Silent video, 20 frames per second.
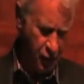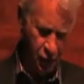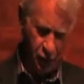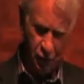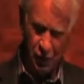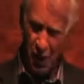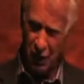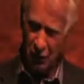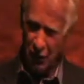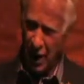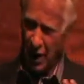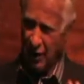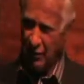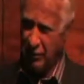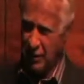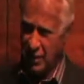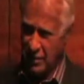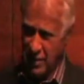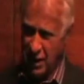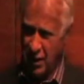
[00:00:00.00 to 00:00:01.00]
who don't
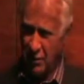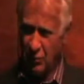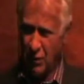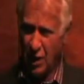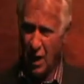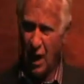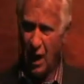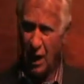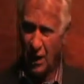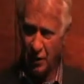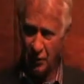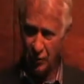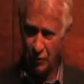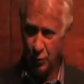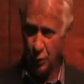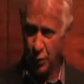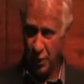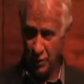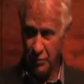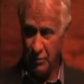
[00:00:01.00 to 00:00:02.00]
have the same kind
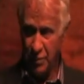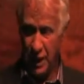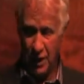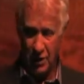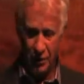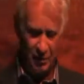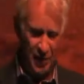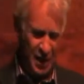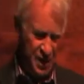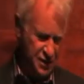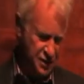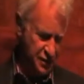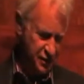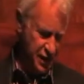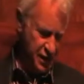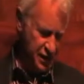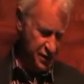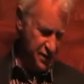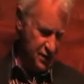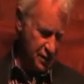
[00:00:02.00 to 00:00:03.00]
of woody biomass
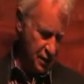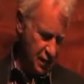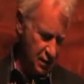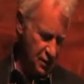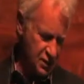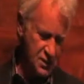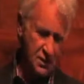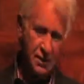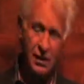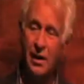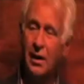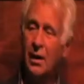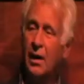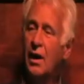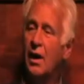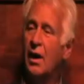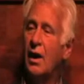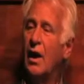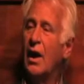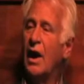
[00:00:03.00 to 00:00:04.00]
feedstocks
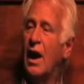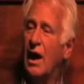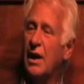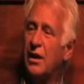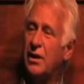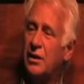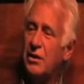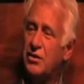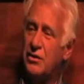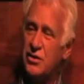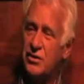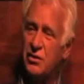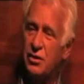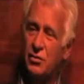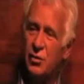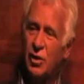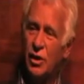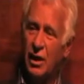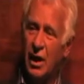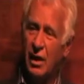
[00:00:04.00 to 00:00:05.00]
at a
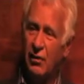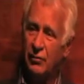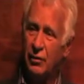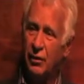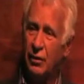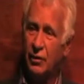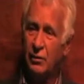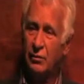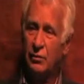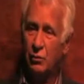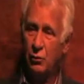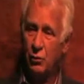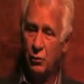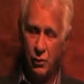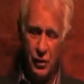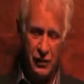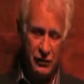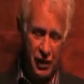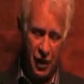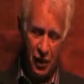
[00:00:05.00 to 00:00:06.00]
consumer level,
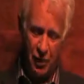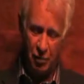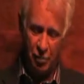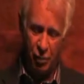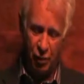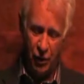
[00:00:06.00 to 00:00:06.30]
we've got a